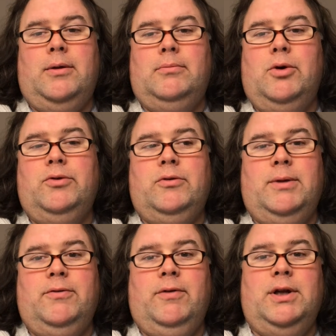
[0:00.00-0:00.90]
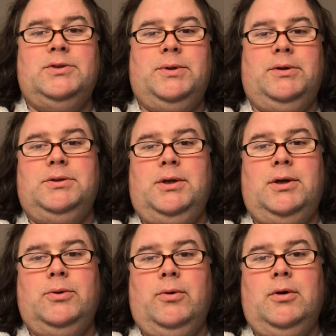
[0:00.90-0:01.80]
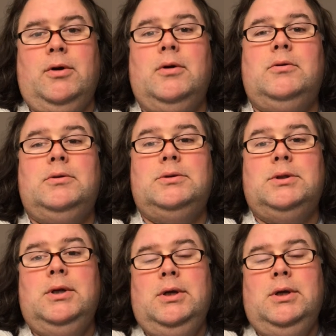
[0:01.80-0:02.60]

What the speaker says: Most of my friends when I was young were girls.